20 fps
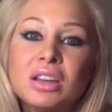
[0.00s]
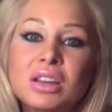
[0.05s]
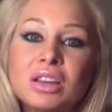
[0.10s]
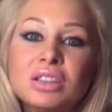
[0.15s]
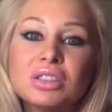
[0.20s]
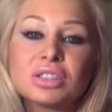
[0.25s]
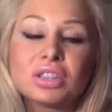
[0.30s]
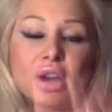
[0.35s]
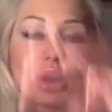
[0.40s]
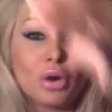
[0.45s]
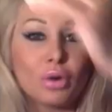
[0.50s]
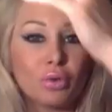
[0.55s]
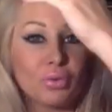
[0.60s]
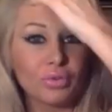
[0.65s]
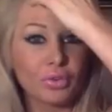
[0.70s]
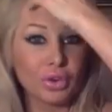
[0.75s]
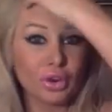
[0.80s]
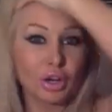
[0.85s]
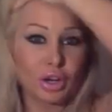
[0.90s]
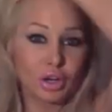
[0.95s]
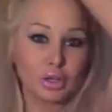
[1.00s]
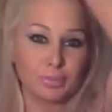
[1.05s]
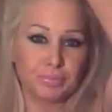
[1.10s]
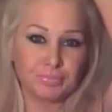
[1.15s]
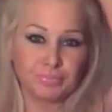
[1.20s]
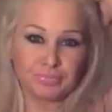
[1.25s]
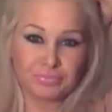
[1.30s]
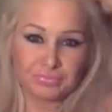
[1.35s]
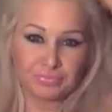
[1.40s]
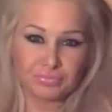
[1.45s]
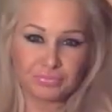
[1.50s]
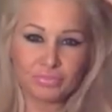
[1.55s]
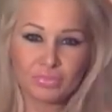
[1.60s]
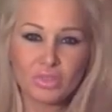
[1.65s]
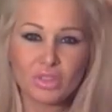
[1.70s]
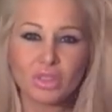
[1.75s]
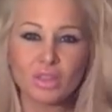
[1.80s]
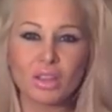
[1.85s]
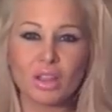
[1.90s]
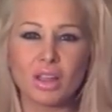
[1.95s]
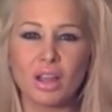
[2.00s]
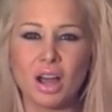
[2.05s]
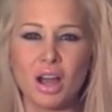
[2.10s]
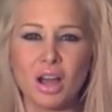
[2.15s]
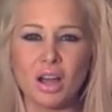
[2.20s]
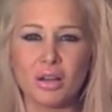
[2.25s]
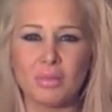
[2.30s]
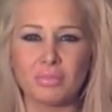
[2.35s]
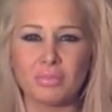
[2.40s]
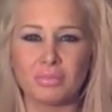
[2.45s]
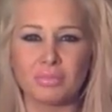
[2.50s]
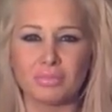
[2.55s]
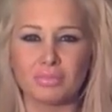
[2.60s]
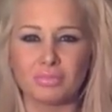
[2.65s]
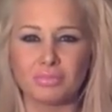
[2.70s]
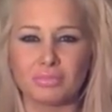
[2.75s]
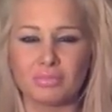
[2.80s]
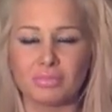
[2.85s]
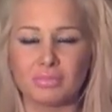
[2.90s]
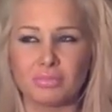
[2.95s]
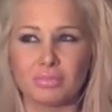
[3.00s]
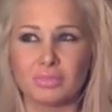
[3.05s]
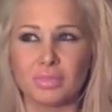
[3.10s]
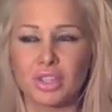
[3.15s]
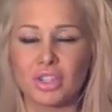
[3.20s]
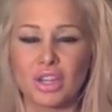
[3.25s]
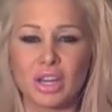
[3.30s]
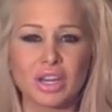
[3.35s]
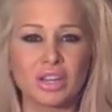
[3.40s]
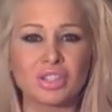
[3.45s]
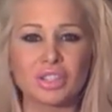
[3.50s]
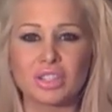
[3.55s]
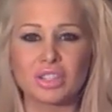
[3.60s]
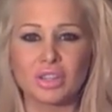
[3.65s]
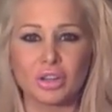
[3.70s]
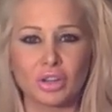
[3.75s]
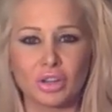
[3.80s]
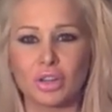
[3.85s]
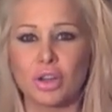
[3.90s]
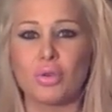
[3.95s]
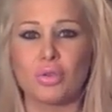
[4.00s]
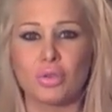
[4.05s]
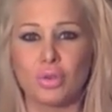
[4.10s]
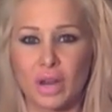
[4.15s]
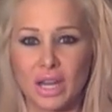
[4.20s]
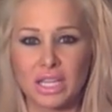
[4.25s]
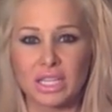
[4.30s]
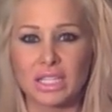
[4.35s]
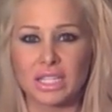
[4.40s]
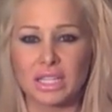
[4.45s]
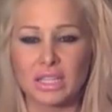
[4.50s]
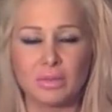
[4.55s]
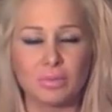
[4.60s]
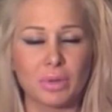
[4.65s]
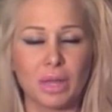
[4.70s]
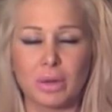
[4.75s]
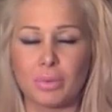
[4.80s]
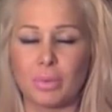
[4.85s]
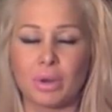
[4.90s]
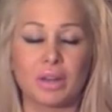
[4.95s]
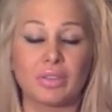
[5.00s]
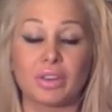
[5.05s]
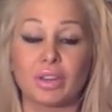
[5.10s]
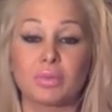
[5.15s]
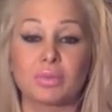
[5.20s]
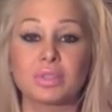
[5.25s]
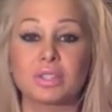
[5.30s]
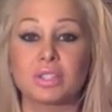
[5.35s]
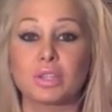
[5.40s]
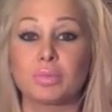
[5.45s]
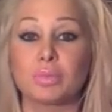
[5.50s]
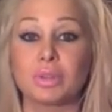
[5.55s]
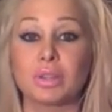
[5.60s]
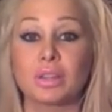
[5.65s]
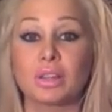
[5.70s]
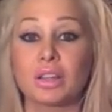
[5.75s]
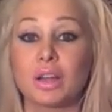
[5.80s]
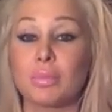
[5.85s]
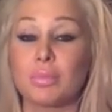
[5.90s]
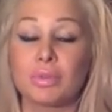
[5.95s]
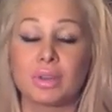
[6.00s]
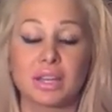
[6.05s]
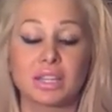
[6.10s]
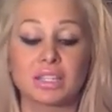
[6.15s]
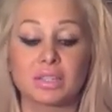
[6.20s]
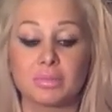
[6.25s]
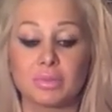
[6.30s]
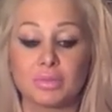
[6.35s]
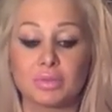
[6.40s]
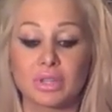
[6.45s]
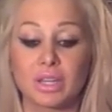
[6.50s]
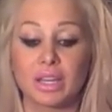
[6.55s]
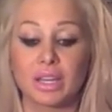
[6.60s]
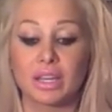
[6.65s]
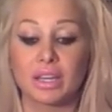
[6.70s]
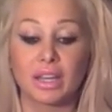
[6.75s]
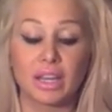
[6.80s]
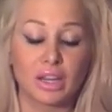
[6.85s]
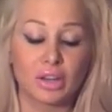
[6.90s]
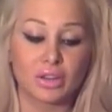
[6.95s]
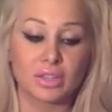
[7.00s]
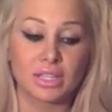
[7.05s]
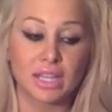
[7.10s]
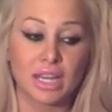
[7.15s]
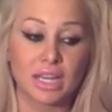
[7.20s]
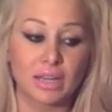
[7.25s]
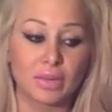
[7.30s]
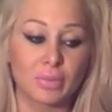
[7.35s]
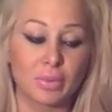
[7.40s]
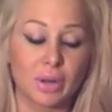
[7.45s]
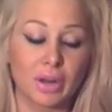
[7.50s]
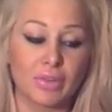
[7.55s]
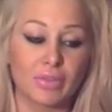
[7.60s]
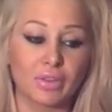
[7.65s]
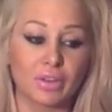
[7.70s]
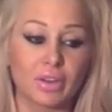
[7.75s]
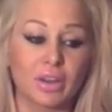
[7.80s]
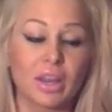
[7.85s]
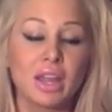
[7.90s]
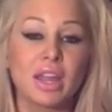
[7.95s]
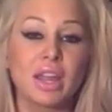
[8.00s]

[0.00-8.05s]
So for Jada just started to go crazy, like, whatever. It was stupid. The couple next to me was getting irritated, whatever.